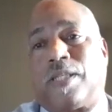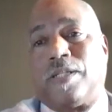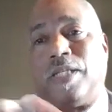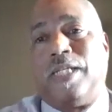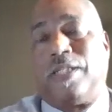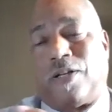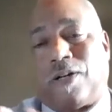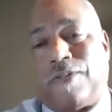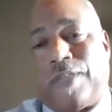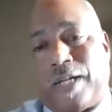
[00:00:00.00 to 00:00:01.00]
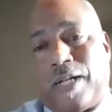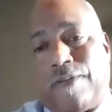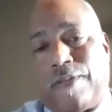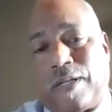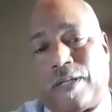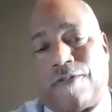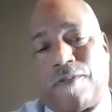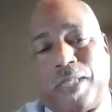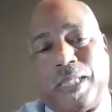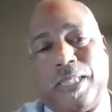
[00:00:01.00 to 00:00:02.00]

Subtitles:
the needs are of the government.